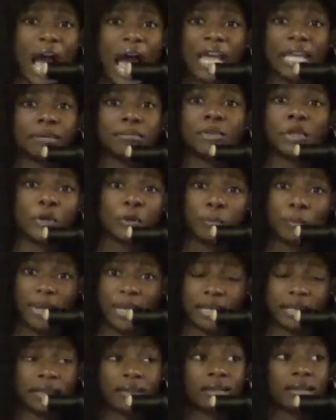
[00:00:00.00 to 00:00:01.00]
I am
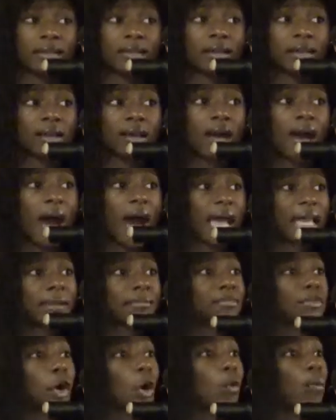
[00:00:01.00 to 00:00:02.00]
human. I
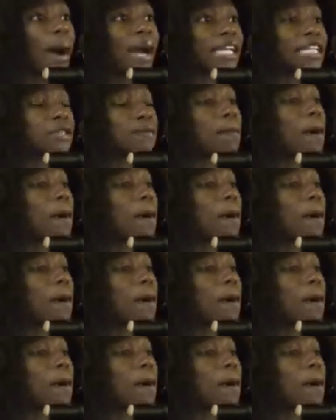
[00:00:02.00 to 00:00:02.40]
am nobody's